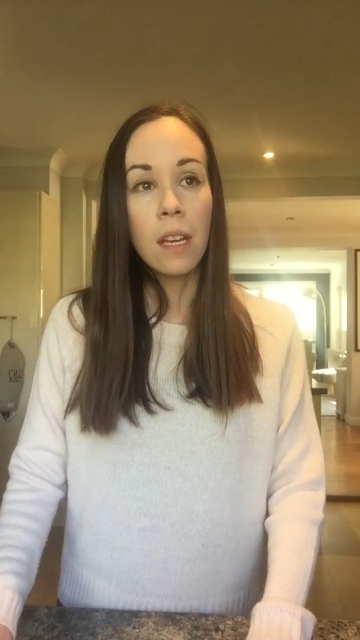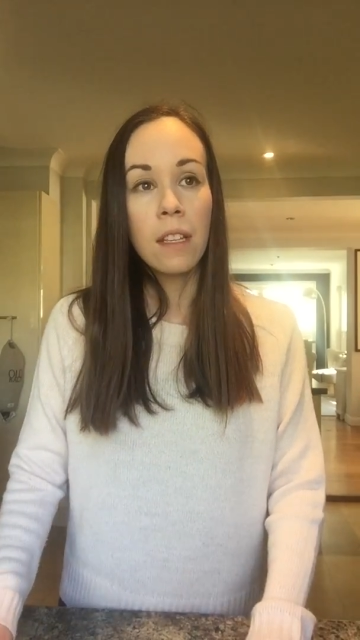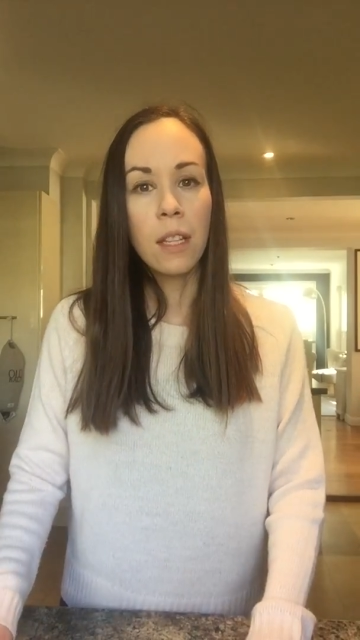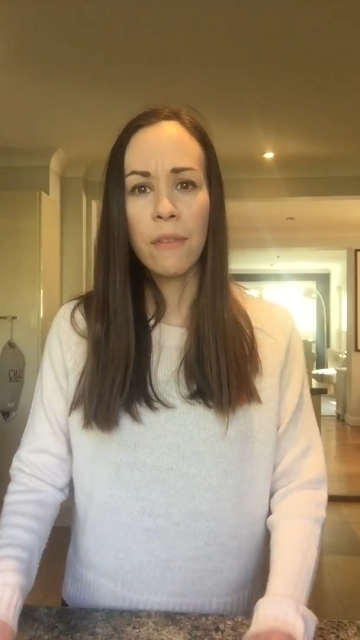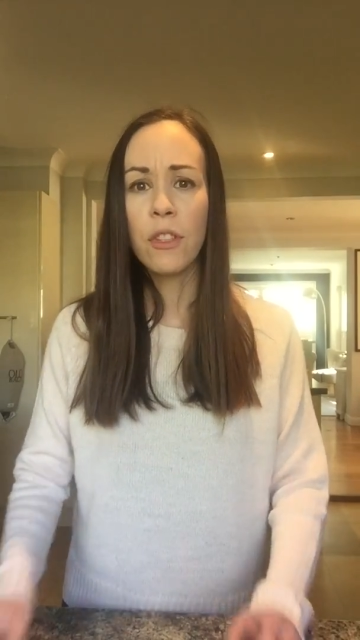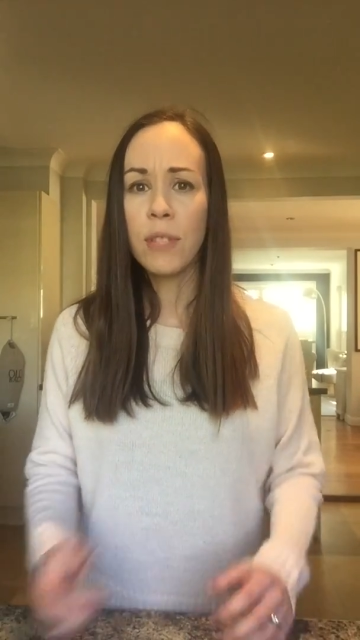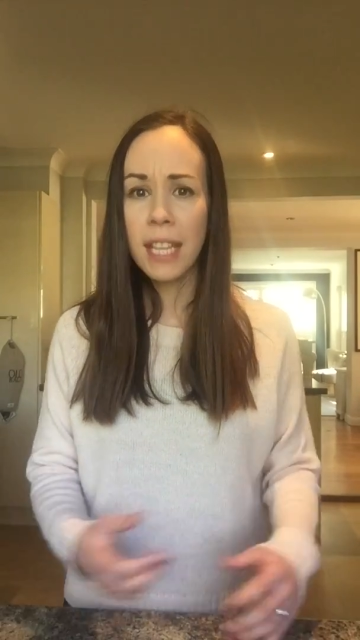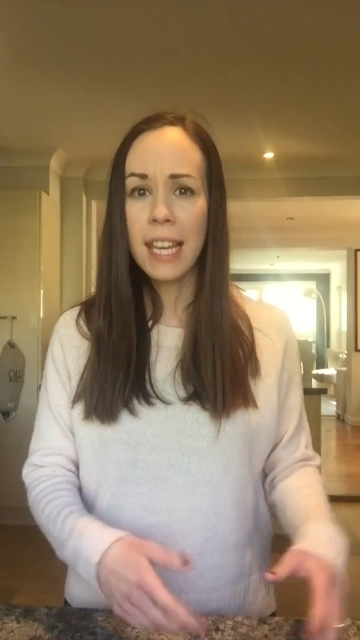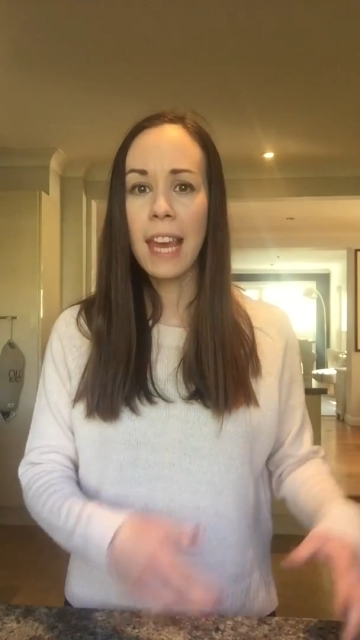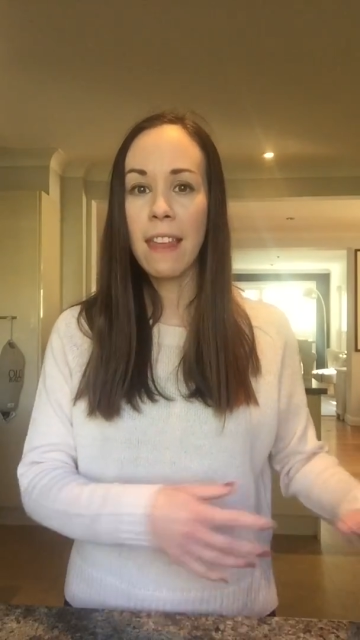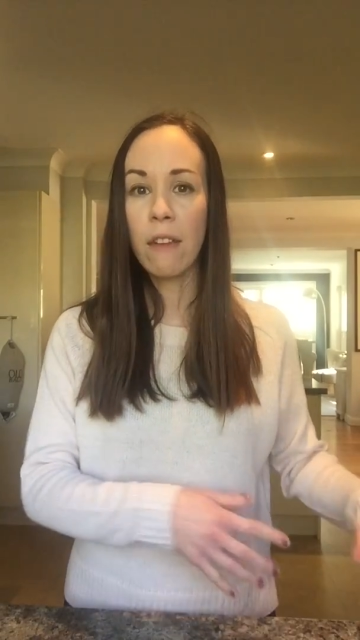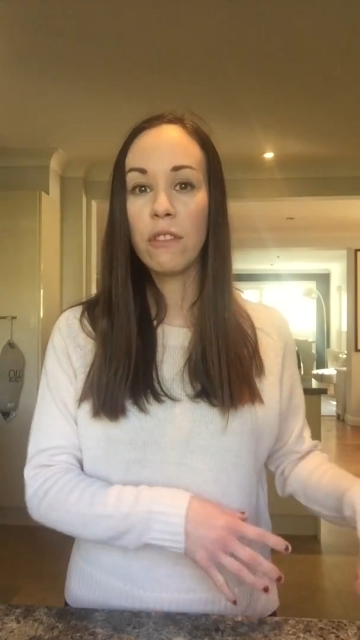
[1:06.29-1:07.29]
So if you didn't
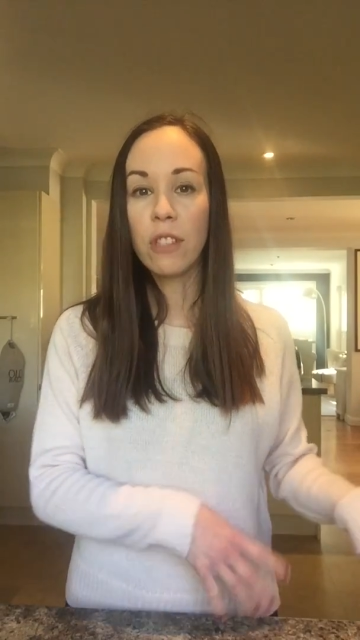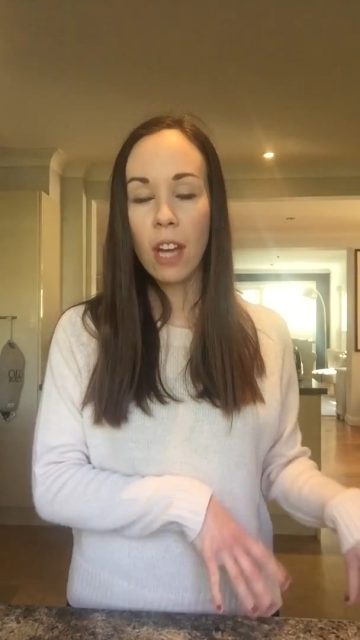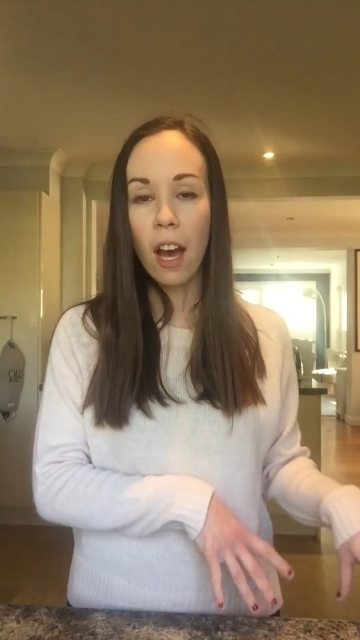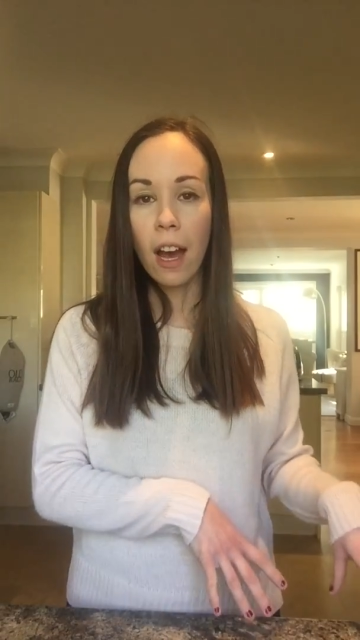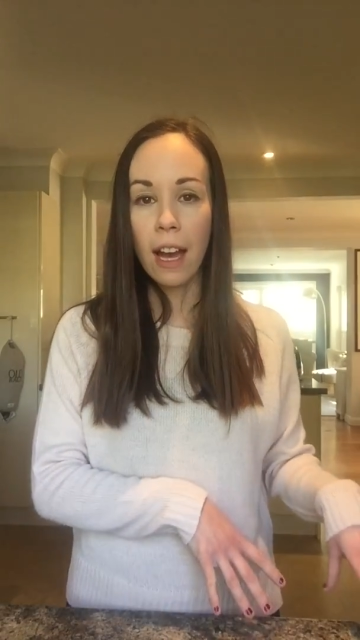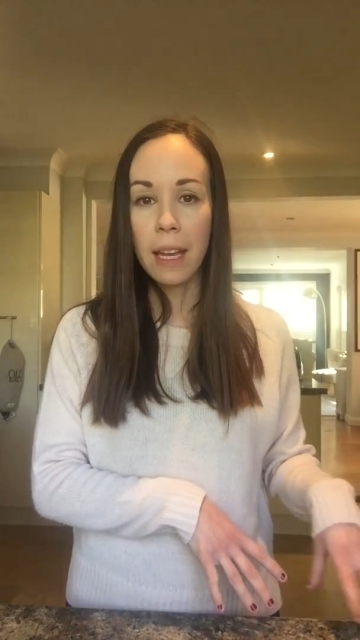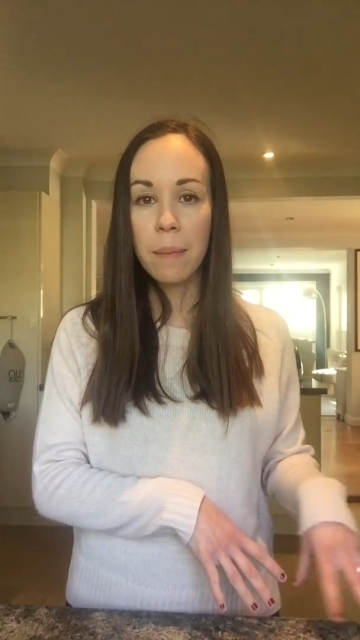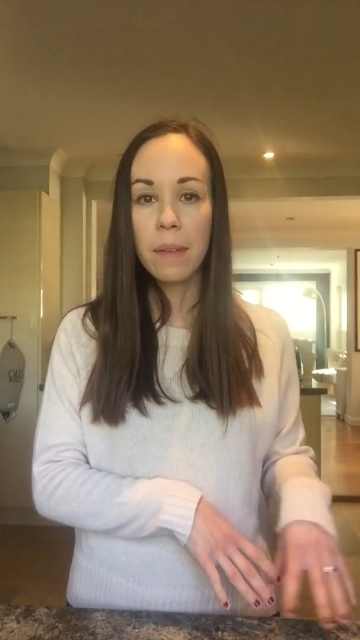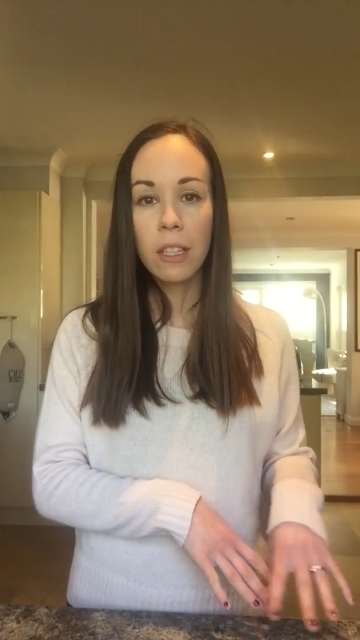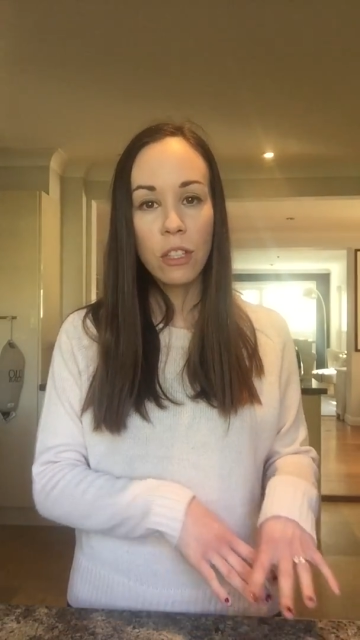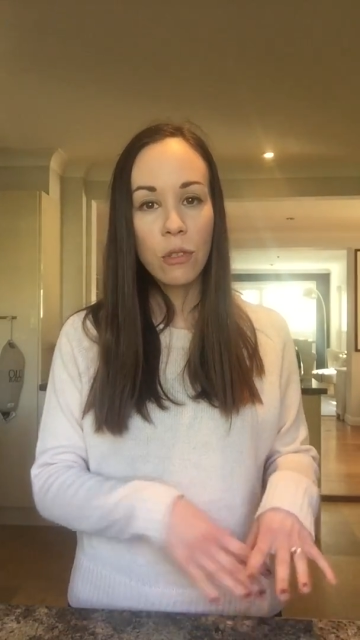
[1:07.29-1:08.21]
get there on time,